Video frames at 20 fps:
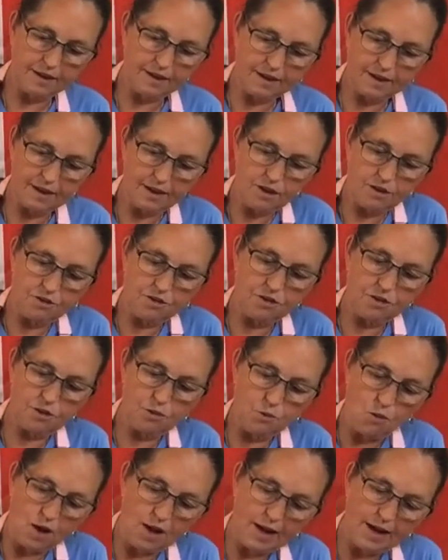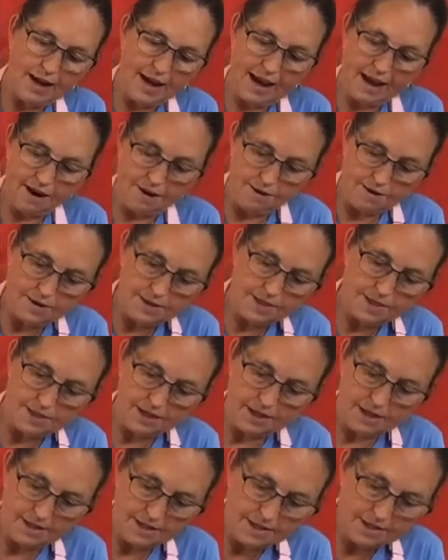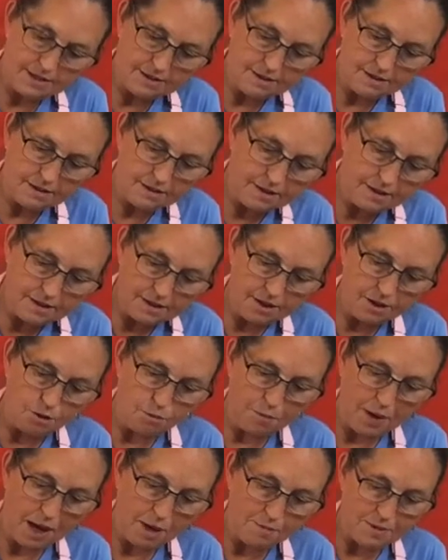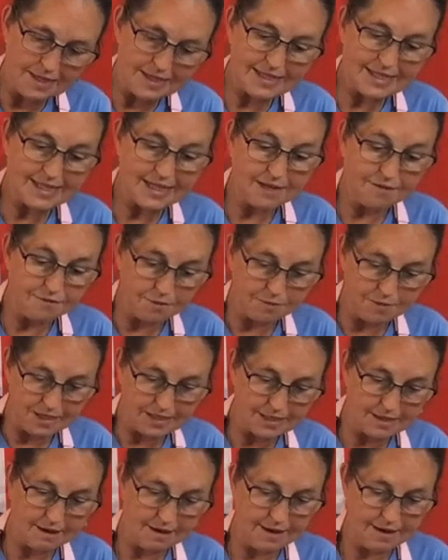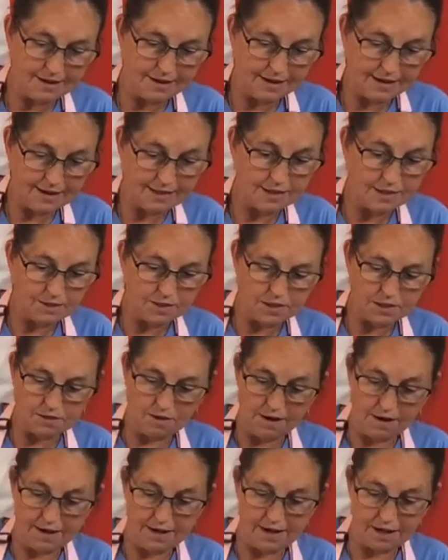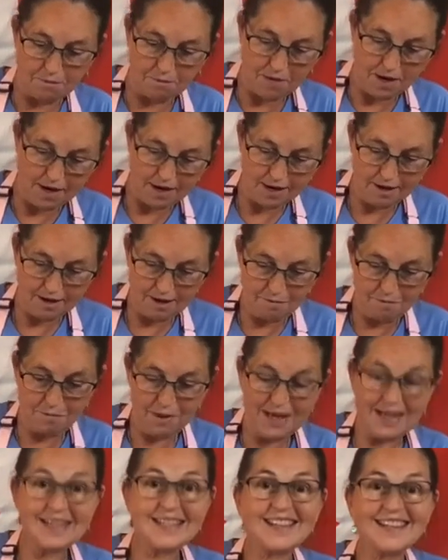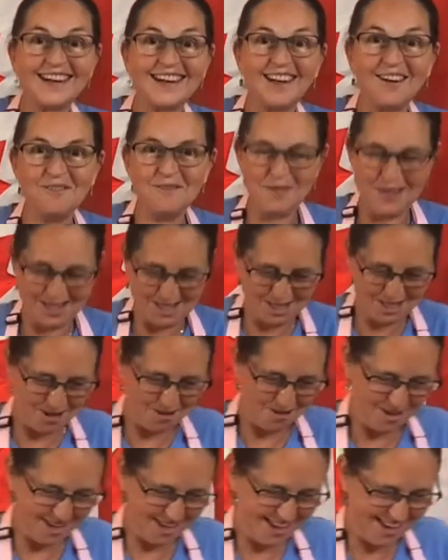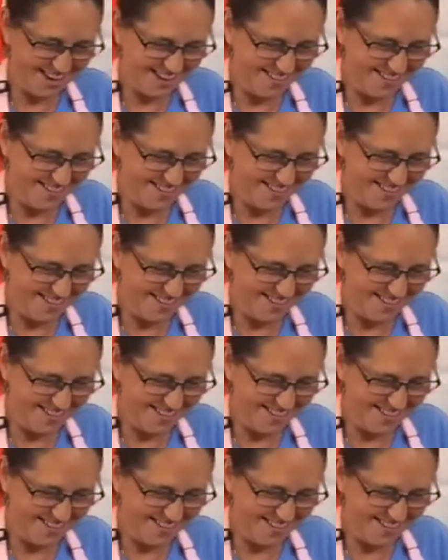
You do want layers that you'll be able to see from the side, as you saw in my piece that I've been showing you.